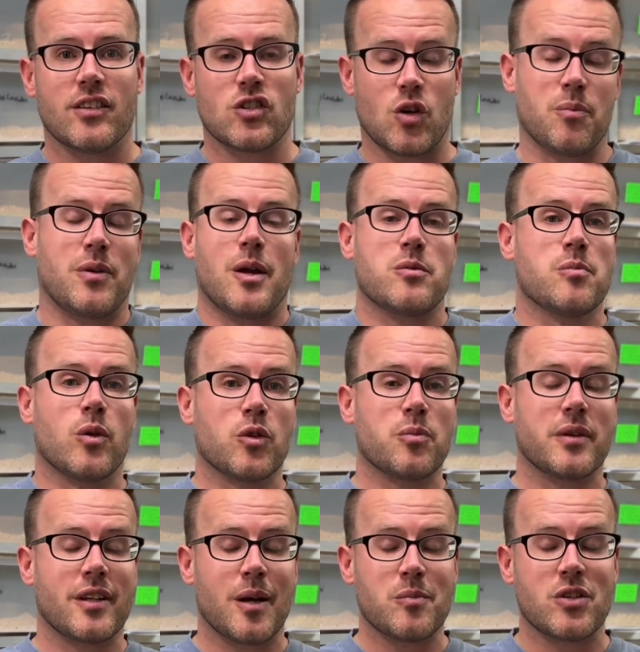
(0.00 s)
Sometimes
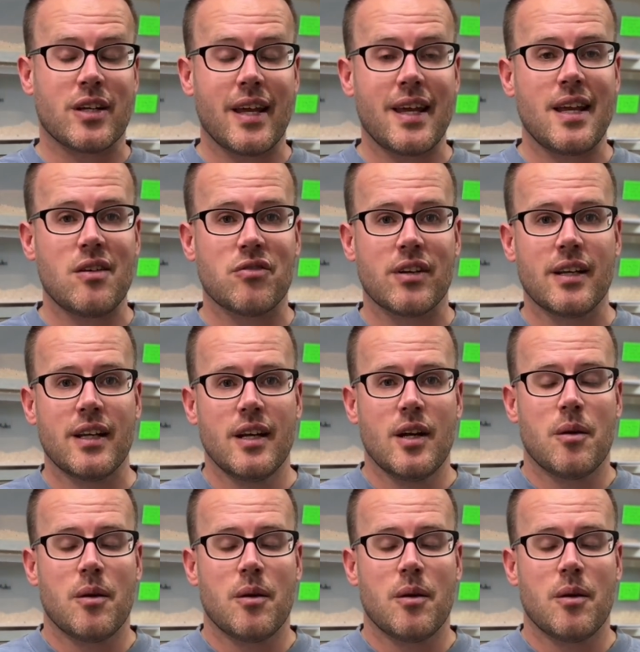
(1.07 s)
multiple times a day even.